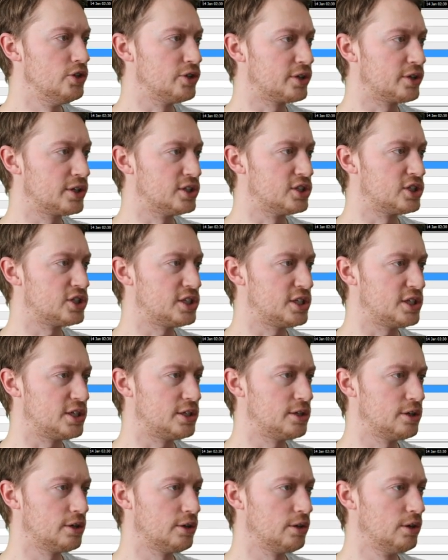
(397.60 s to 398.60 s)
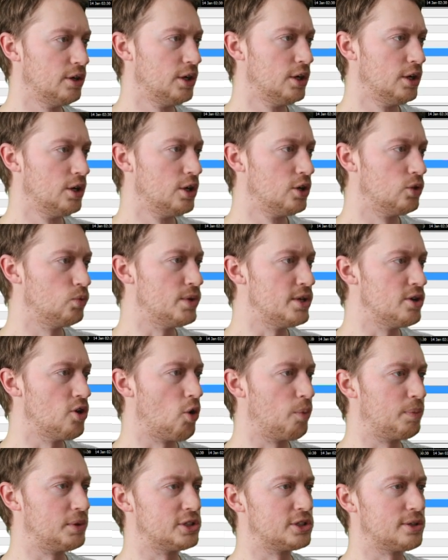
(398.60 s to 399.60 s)
You can see here, we
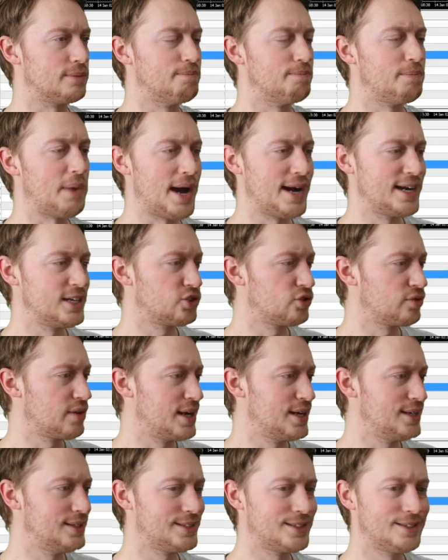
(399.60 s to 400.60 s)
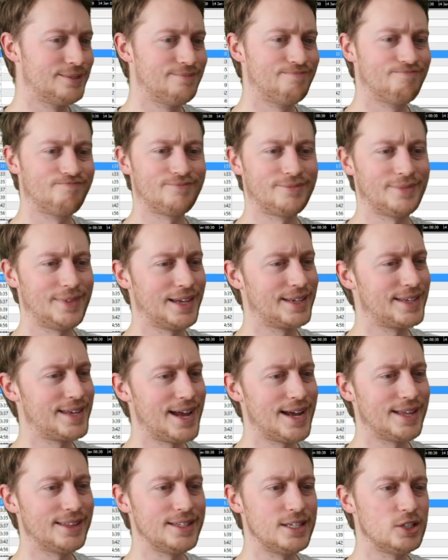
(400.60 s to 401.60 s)
opened some buy trades
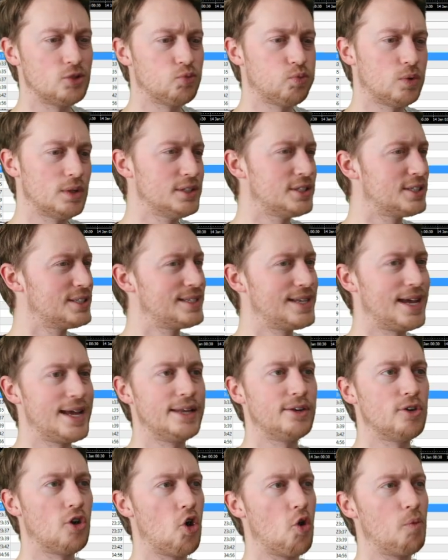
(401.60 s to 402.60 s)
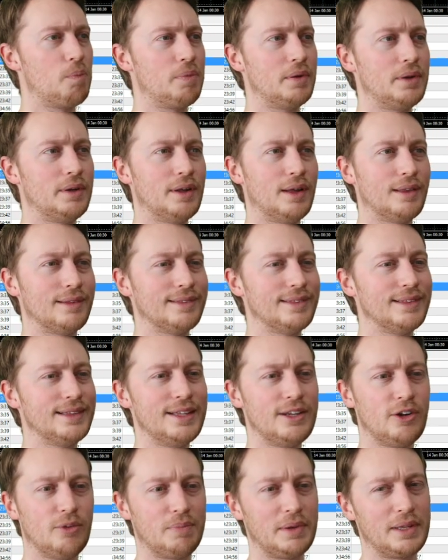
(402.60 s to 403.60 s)
Again, these ones stayed open a
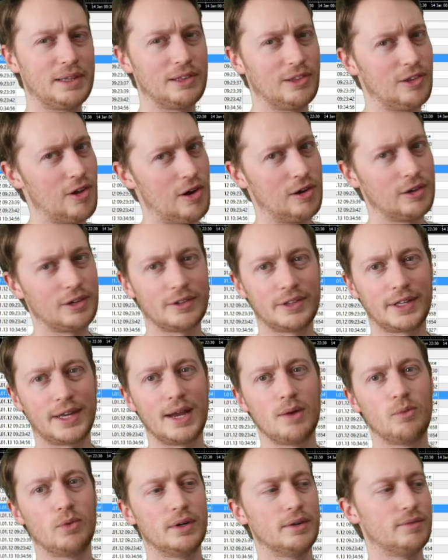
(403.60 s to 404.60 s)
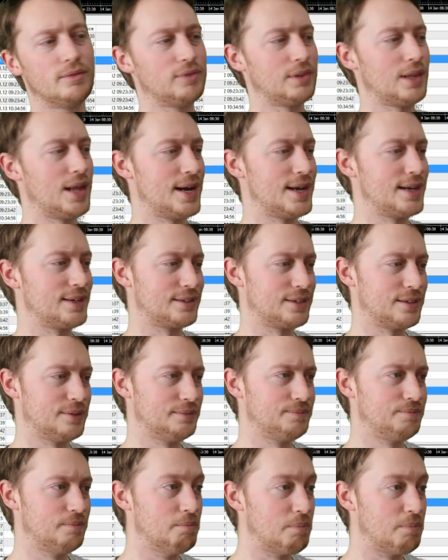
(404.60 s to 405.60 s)
little bit longer than I would have liked,
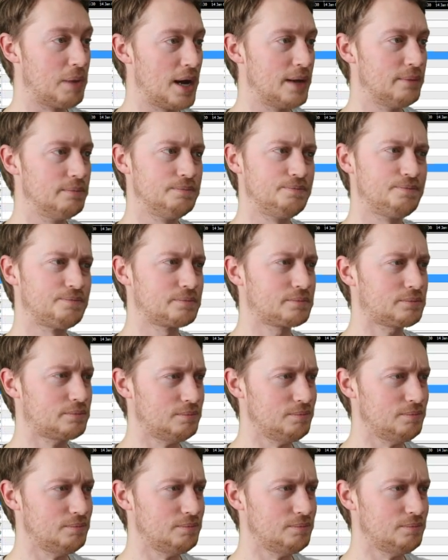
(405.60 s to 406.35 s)
but